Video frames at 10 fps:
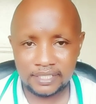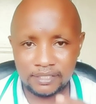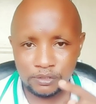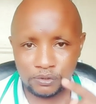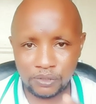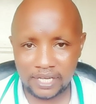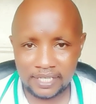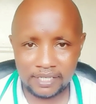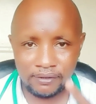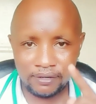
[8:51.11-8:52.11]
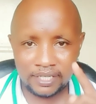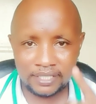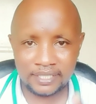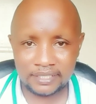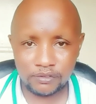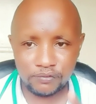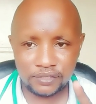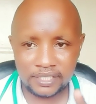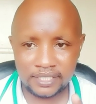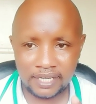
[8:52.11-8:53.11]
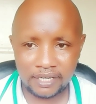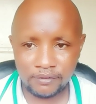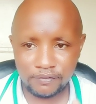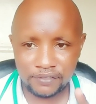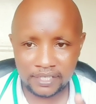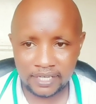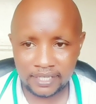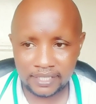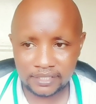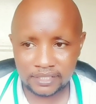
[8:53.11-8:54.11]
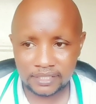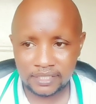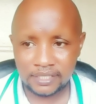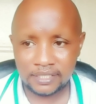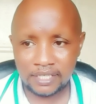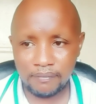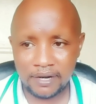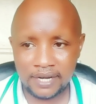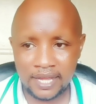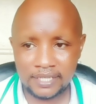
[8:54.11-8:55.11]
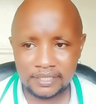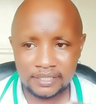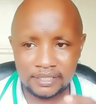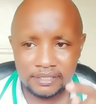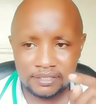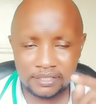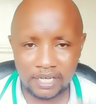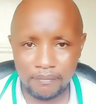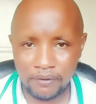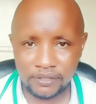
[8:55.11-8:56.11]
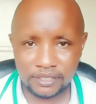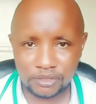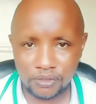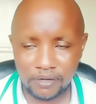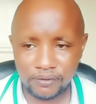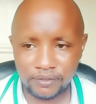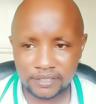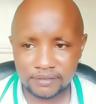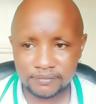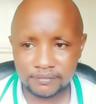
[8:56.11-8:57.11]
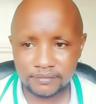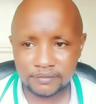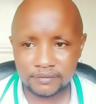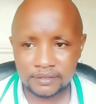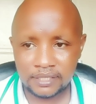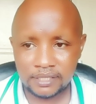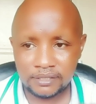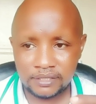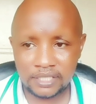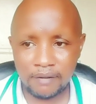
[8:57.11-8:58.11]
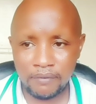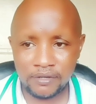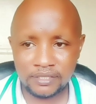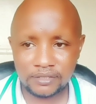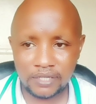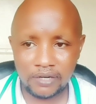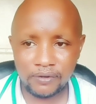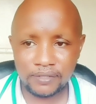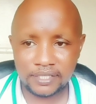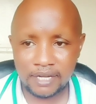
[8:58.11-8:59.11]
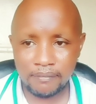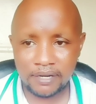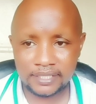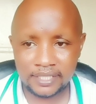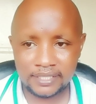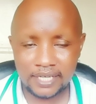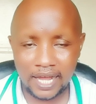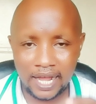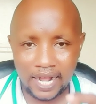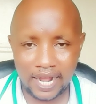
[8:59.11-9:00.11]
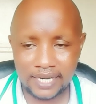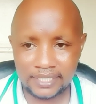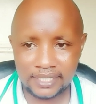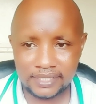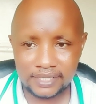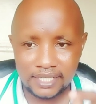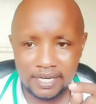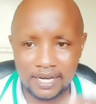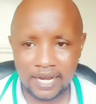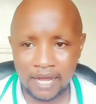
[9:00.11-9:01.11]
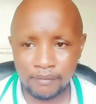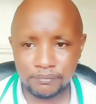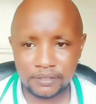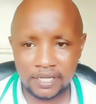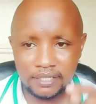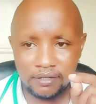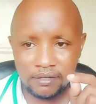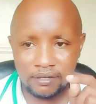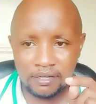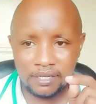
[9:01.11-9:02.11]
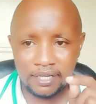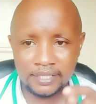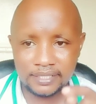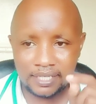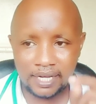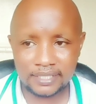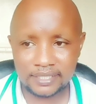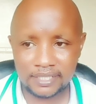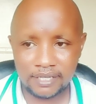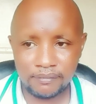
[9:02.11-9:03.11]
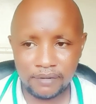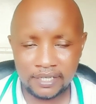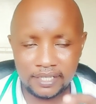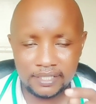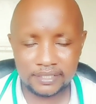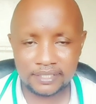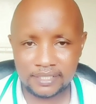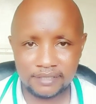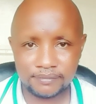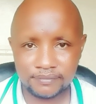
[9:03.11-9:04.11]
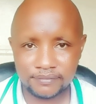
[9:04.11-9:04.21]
Swelling or redness of skin around fingernails. Number 9, trouble in swallowing. Trouble in swallowing. Number 10, hardened lumps and calcium under the skin.